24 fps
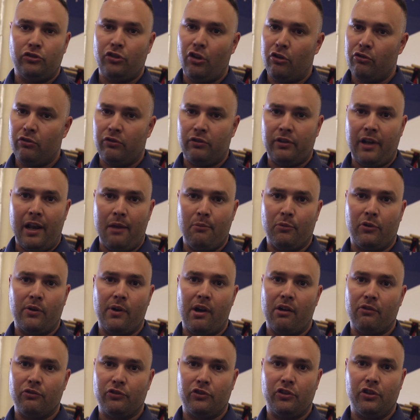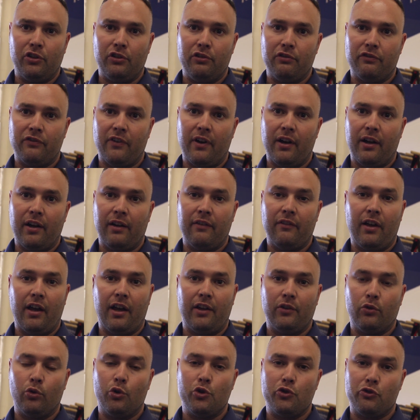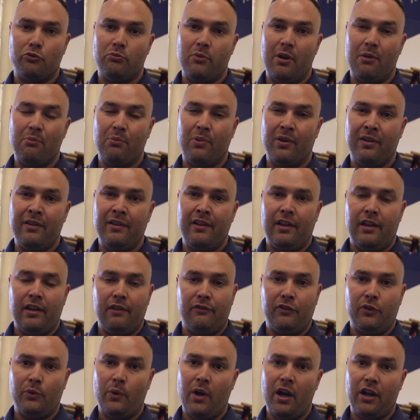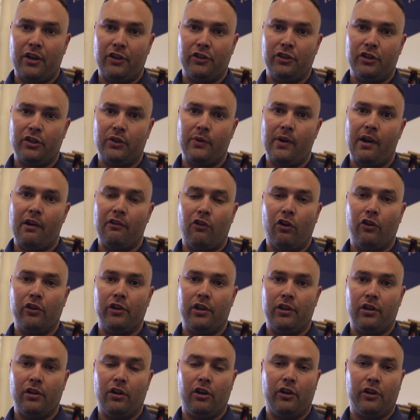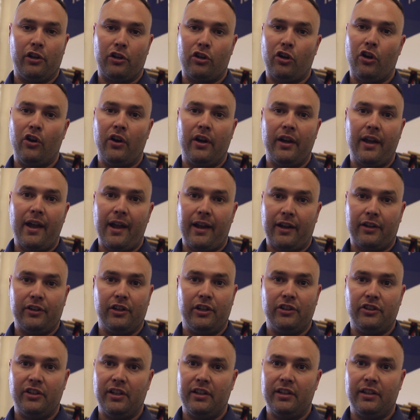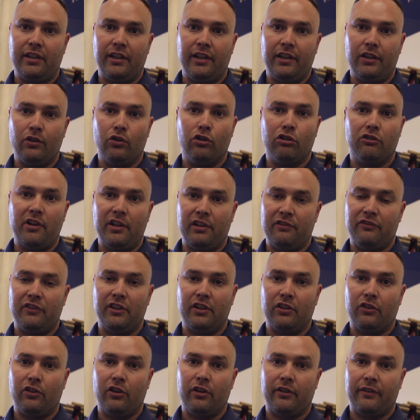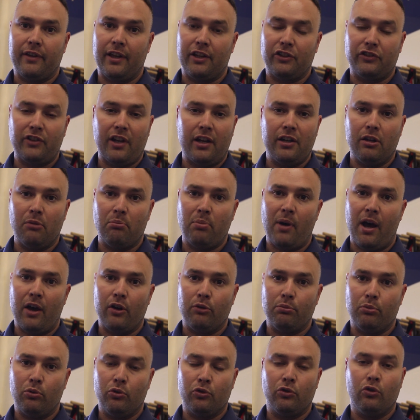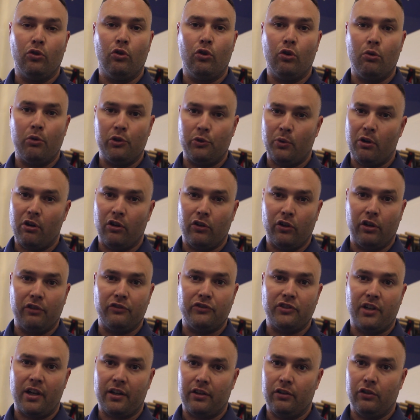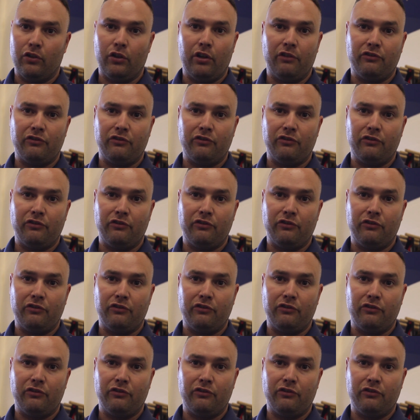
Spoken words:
Don't let them go out too far, and always remember, if you are going to go out on a kayak, a dinghy, or anything like that, stand-up paddleboard, always wear a life jacket.